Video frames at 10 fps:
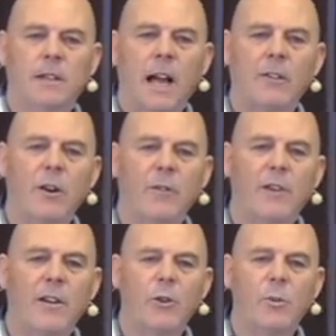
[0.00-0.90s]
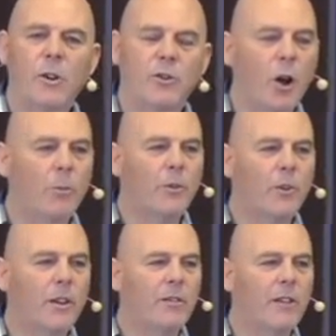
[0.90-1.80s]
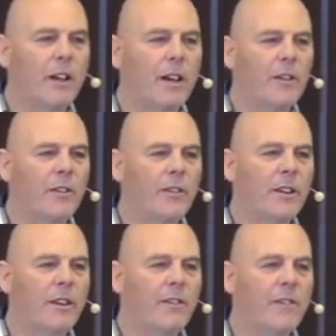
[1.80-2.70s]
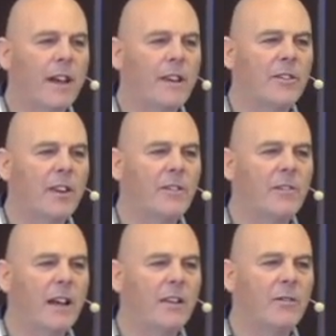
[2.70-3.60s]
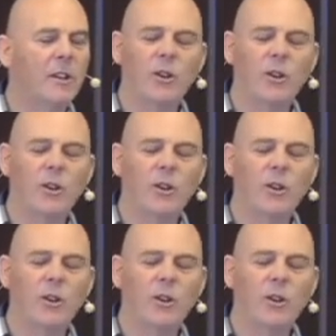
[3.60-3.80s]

I got a friend who were adopted, and they said they had a